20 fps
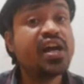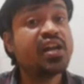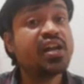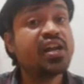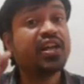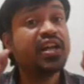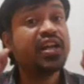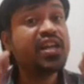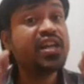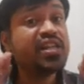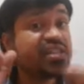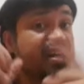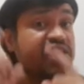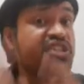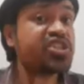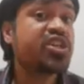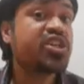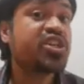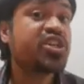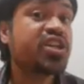
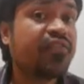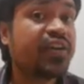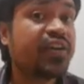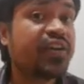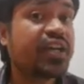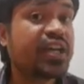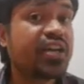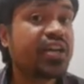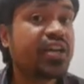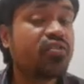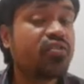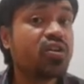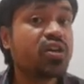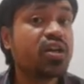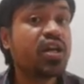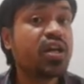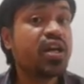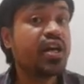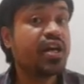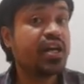researching of a keyword.
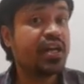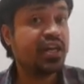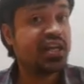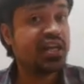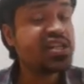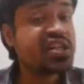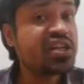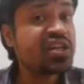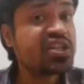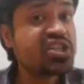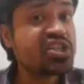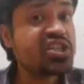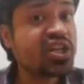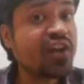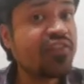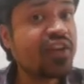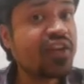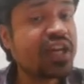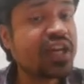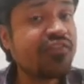Researching of a
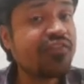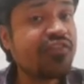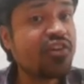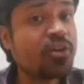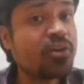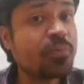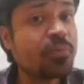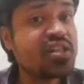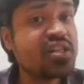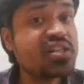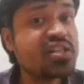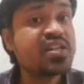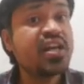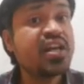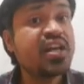keyword means